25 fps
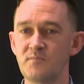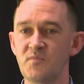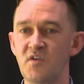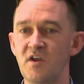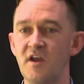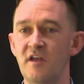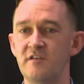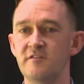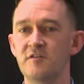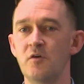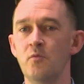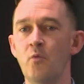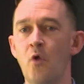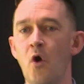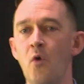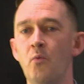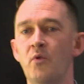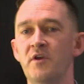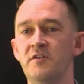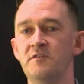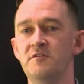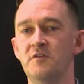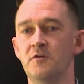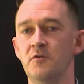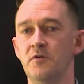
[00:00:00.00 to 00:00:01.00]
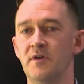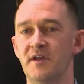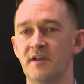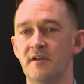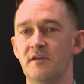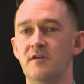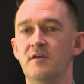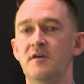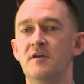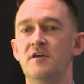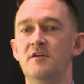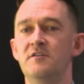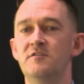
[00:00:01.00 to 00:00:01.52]
And so what we're
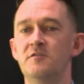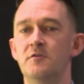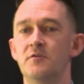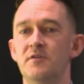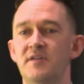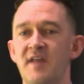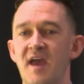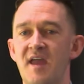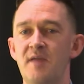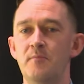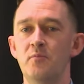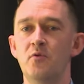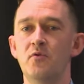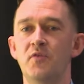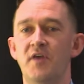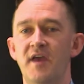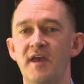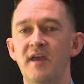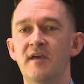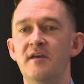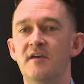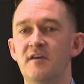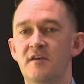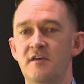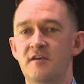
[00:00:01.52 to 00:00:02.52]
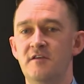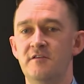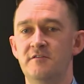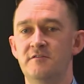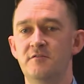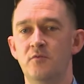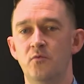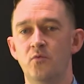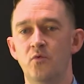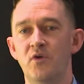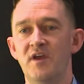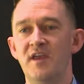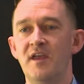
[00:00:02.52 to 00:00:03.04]
doing to enable that
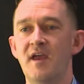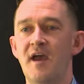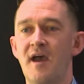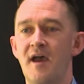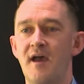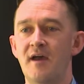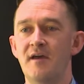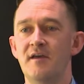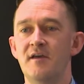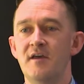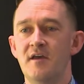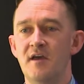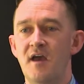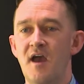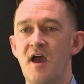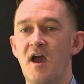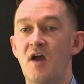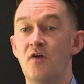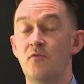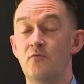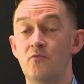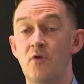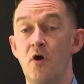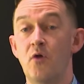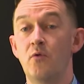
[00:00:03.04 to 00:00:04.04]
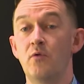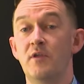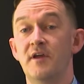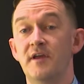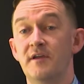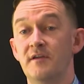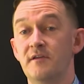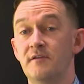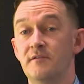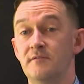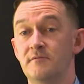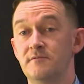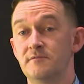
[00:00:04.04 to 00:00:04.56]
is we are
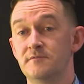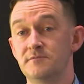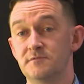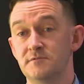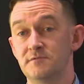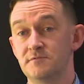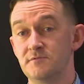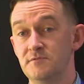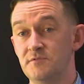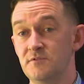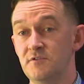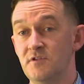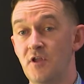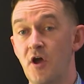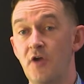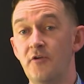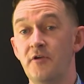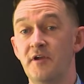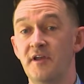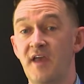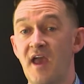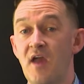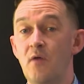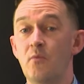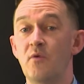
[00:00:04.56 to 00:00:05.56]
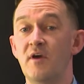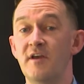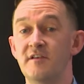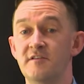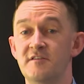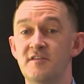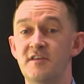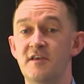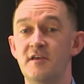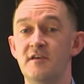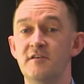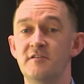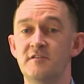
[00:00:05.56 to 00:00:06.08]
rolling LoRa gateways
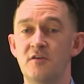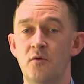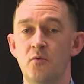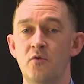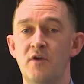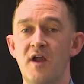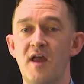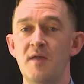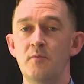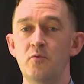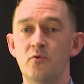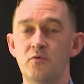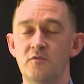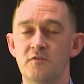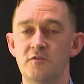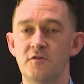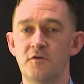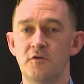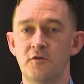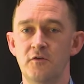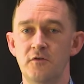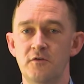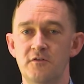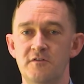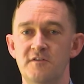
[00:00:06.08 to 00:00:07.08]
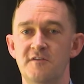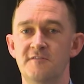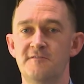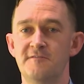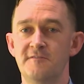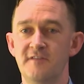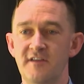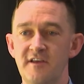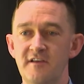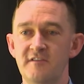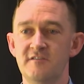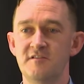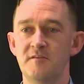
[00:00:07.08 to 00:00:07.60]
there, so we're able to
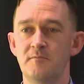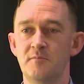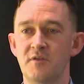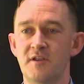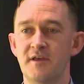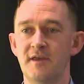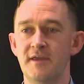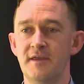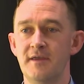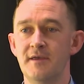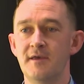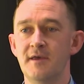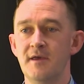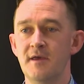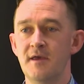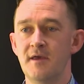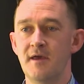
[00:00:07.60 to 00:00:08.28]
flexibly